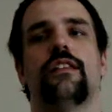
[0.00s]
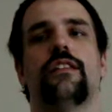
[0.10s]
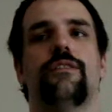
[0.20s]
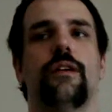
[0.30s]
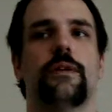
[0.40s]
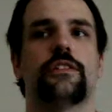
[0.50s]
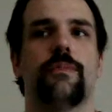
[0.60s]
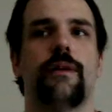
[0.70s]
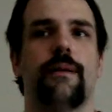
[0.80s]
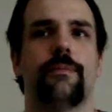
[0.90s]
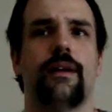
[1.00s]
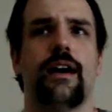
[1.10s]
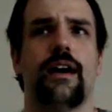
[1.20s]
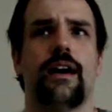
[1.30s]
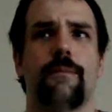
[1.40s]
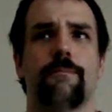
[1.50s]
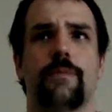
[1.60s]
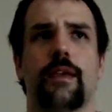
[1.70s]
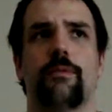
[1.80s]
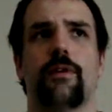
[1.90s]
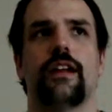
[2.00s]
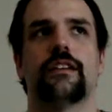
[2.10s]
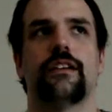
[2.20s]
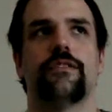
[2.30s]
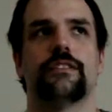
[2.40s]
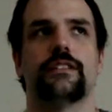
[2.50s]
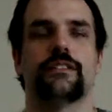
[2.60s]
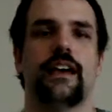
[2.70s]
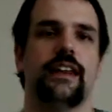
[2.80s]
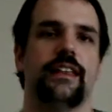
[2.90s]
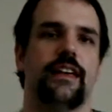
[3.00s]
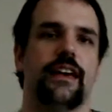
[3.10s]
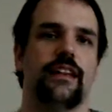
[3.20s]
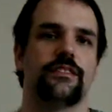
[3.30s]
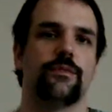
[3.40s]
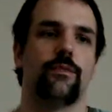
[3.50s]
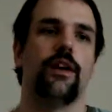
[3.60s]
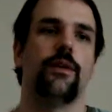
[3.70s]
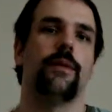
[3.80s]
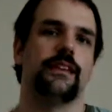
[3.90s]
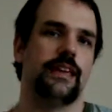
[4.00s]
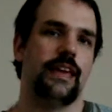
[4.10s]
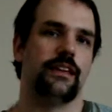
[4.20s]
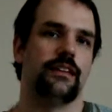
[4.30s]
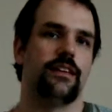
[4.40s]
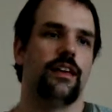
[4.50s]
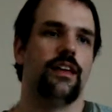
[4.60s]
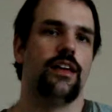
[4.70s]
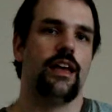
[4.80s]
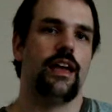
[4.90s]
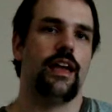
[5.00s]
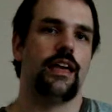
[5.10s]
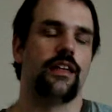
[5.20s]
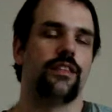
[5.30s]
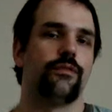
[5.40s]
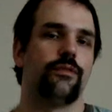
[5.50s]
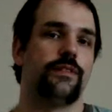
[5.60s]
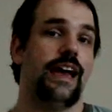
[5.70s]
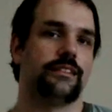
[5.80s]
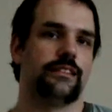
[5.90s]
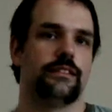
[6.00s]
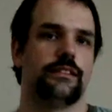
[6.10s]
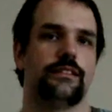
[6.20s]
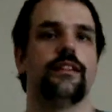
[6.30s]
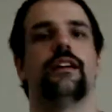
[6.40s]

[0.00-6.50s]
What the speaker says: They're very much a product of a society that is well maintained and through taxes.